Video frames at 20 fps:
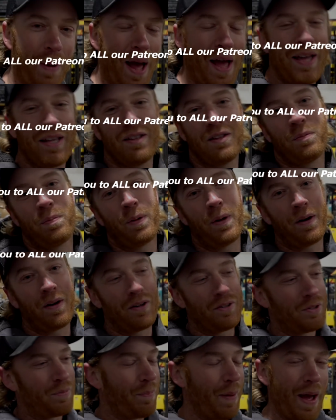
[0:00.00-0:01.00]
buying the
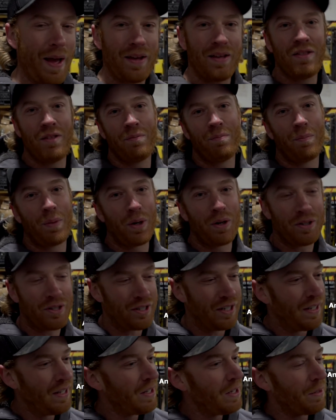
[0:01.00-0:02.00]
parts, buying the
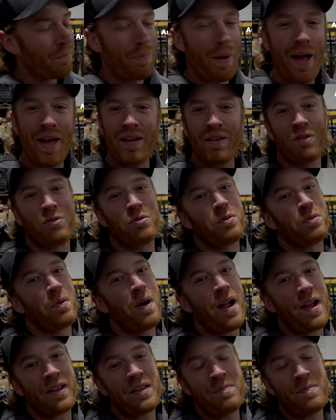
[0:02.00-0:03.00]
merch, Boom. buying through
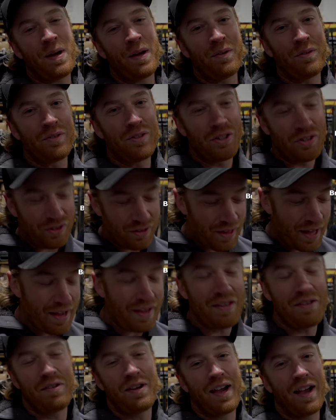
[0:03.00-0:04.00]
Rocky Mountain, just
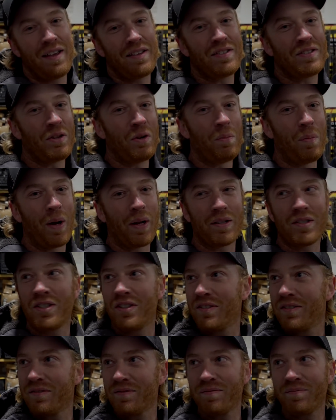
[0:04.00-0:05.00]
thank you guys so Only much.
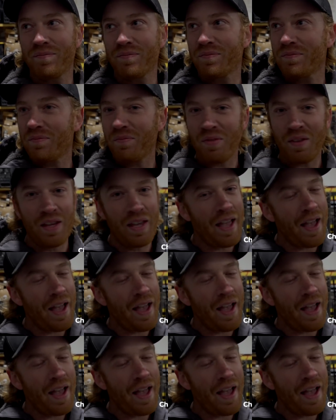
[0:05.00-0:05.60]
Fans. I mean,